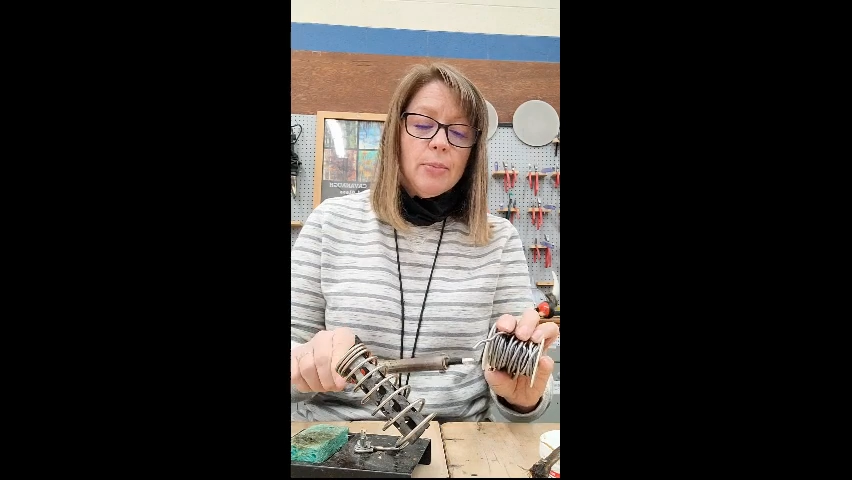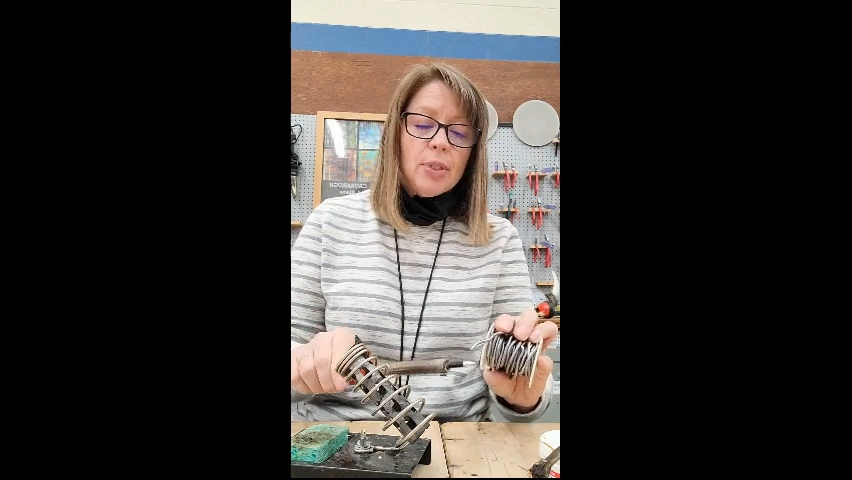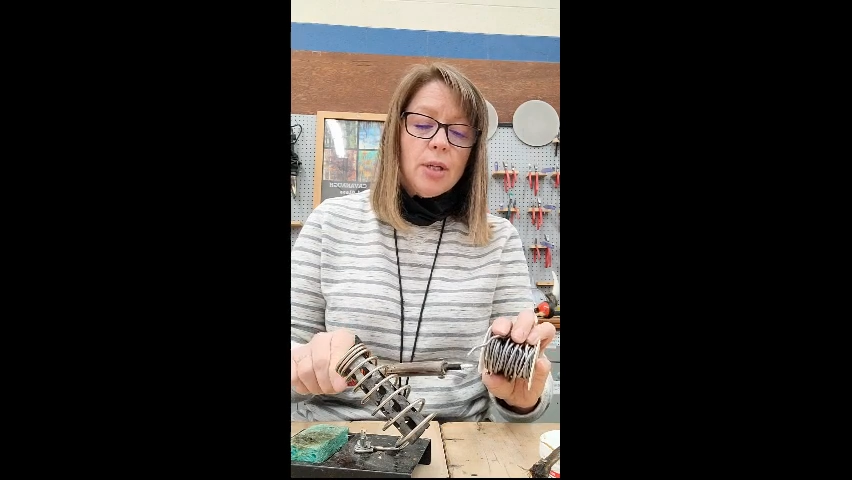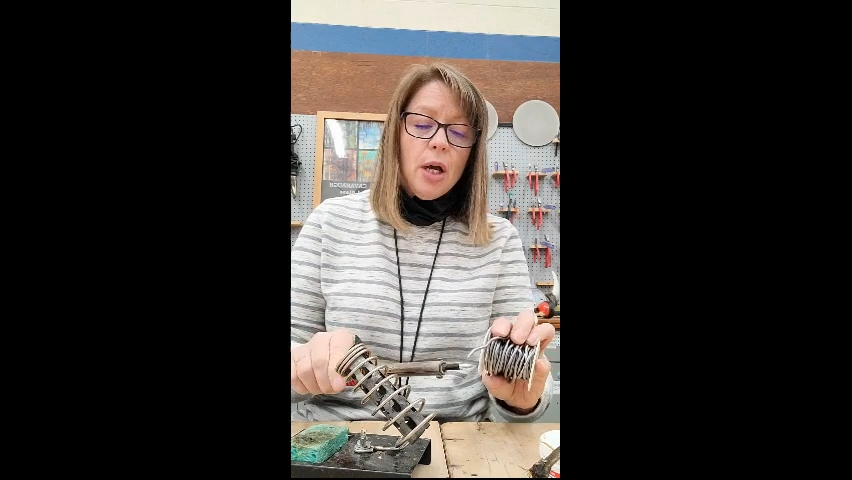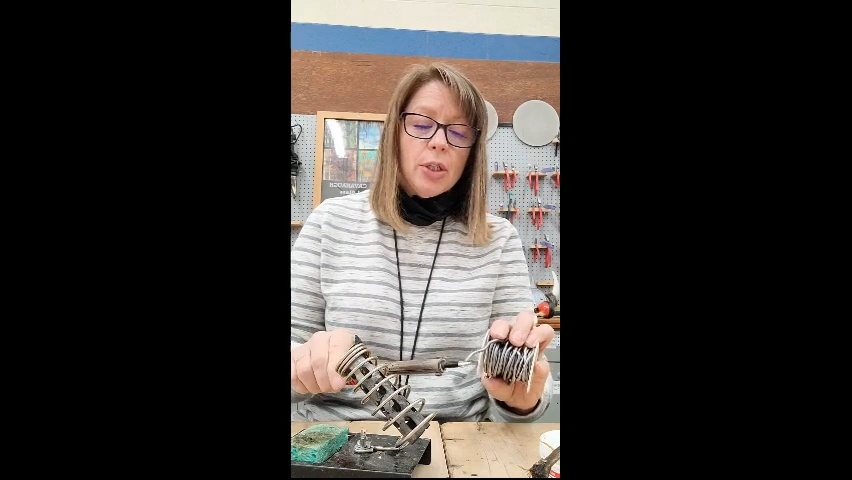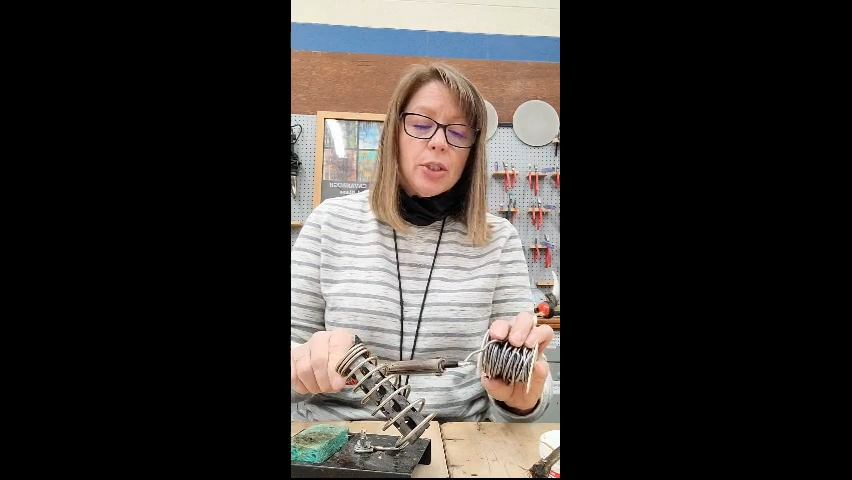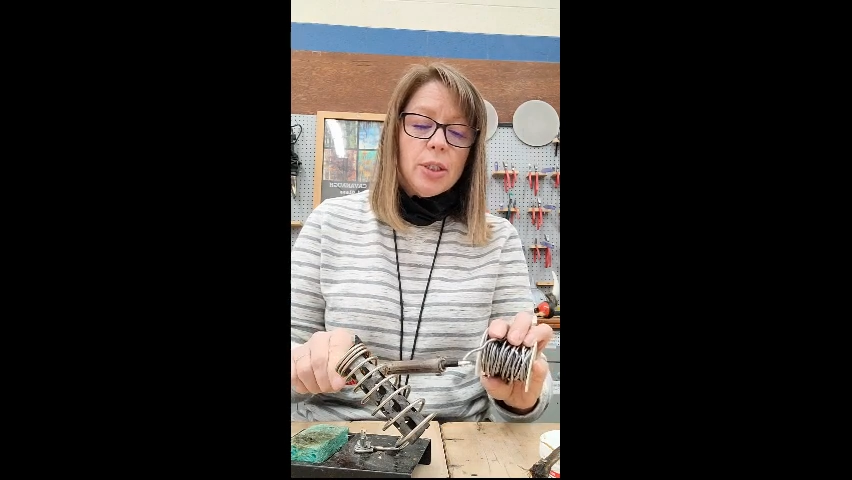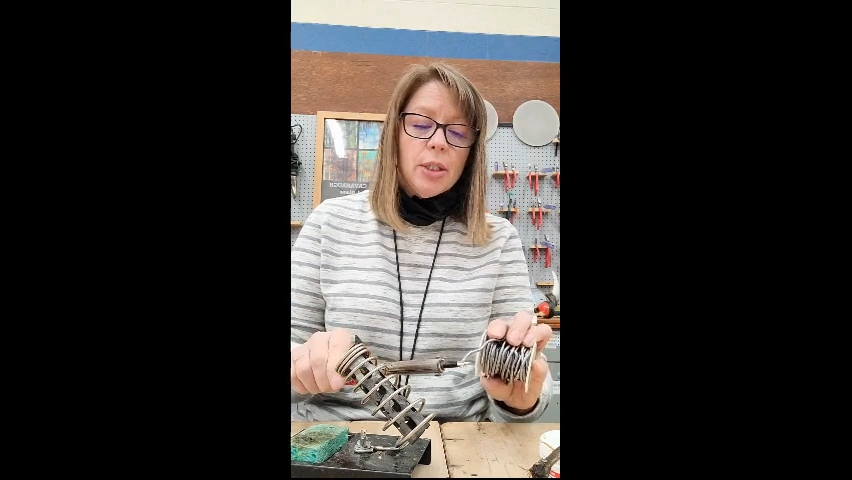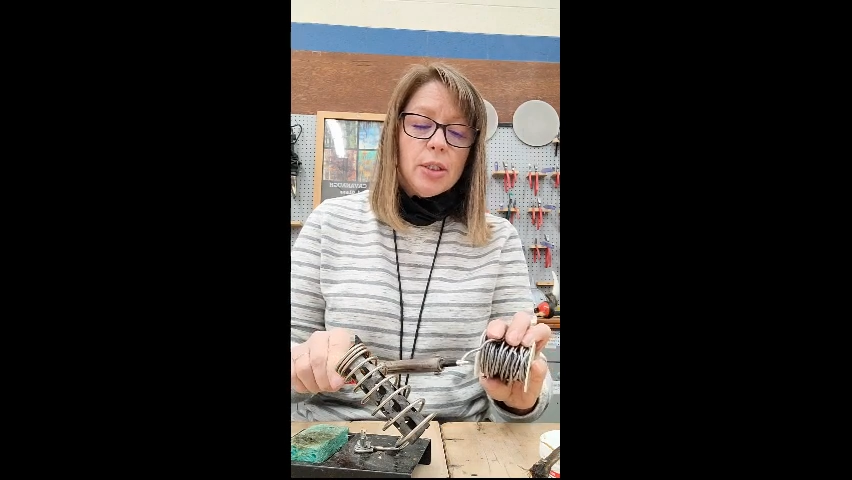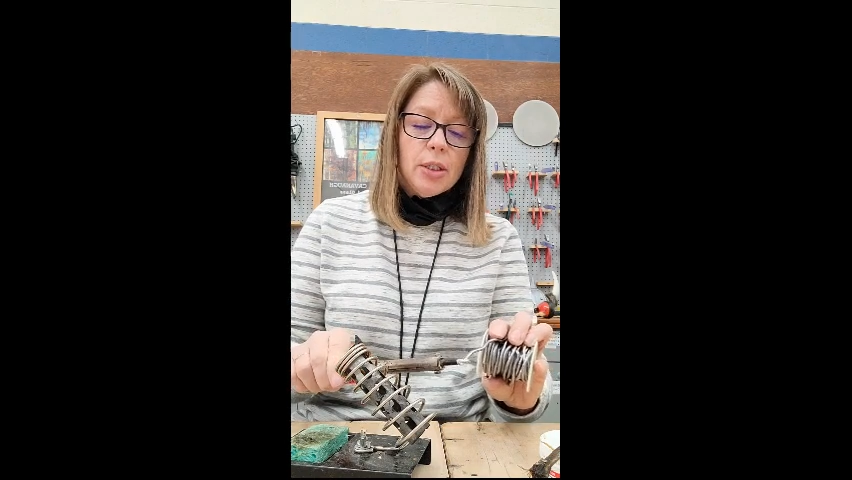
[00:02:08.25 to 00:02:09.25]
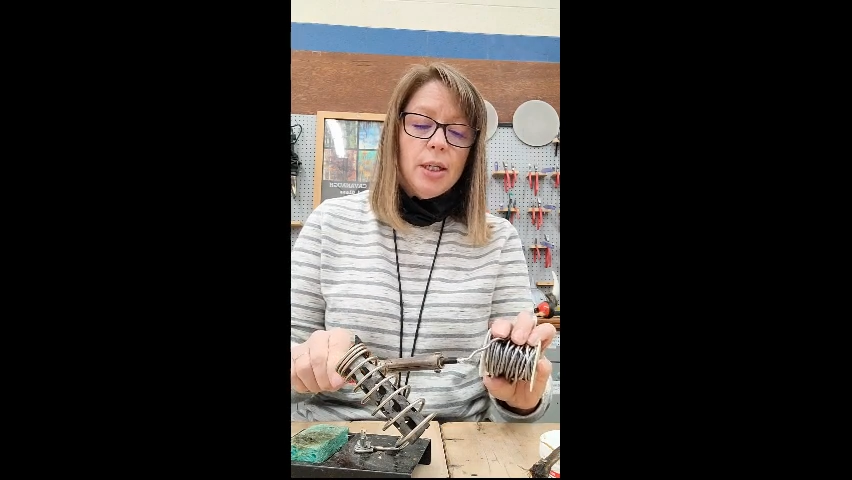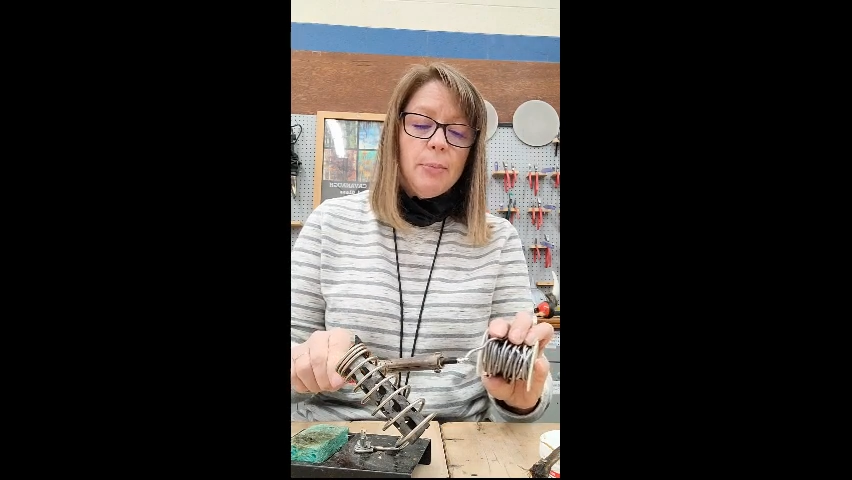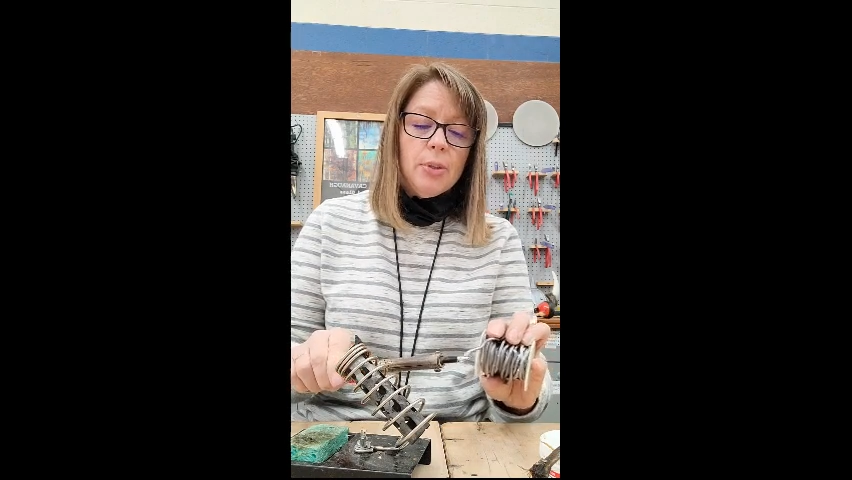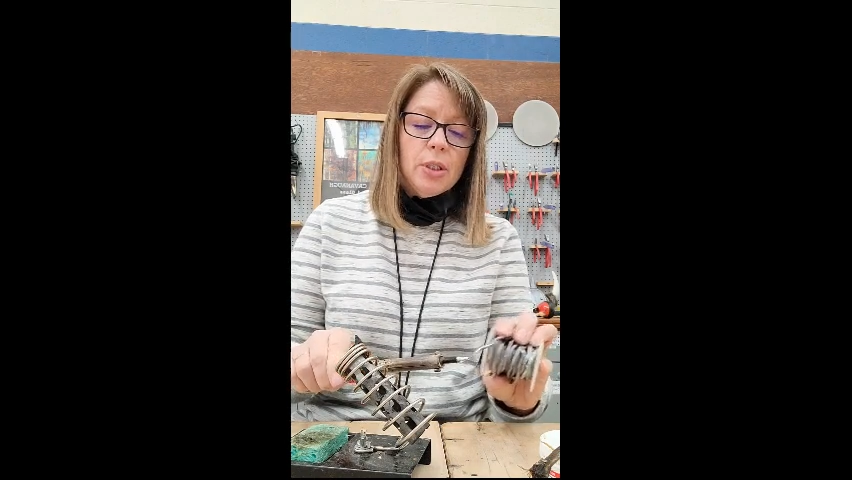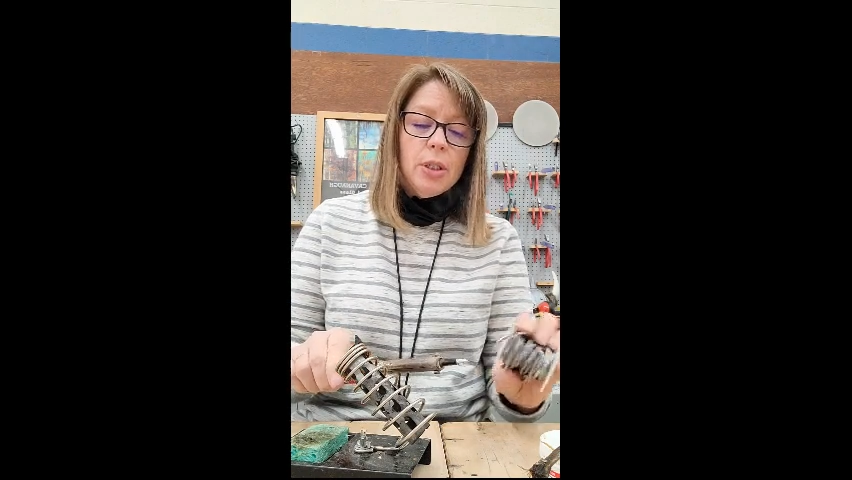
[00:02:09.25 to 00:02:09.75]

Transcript: solder to the tip